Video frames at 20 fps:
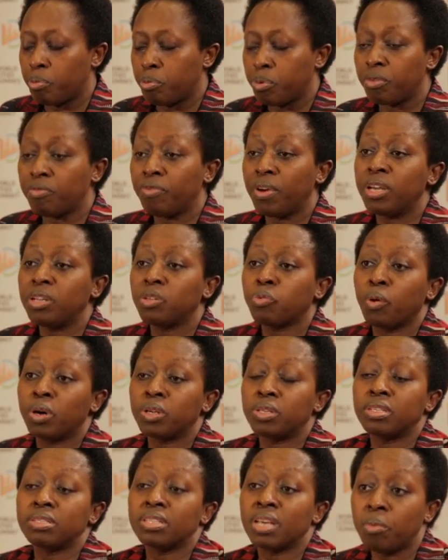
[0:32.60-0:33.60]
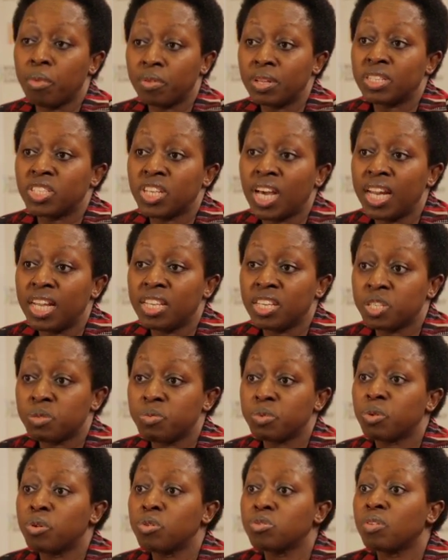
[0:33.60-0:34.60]
prevent some of the challenges.
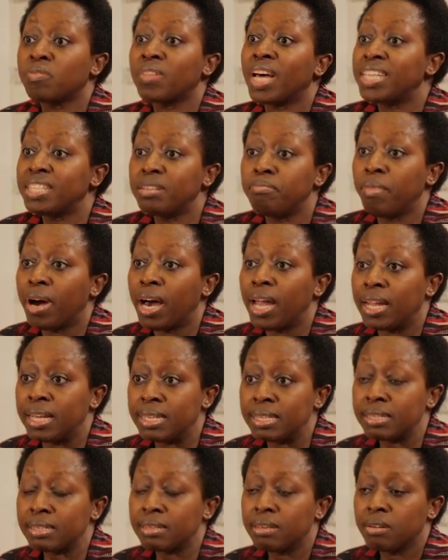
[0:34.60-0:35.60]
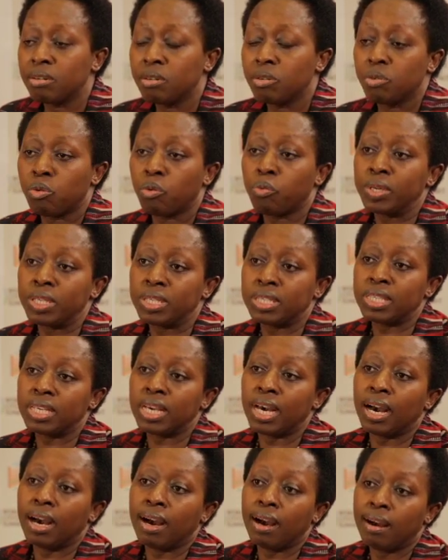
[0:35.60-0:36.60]
Because of that imbalance, we
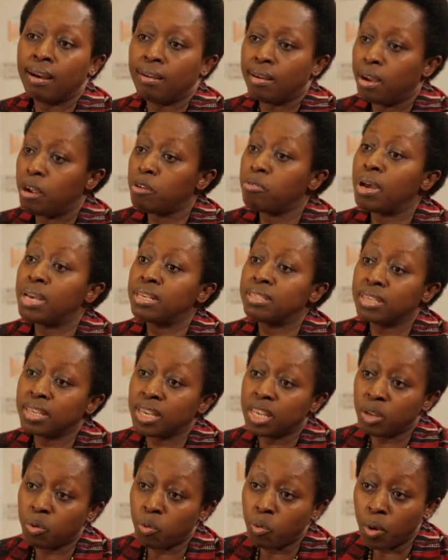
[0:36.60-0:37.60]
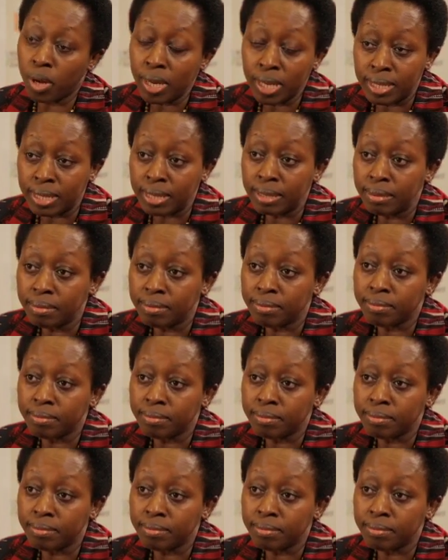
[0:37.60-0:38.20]
see a rising inequality,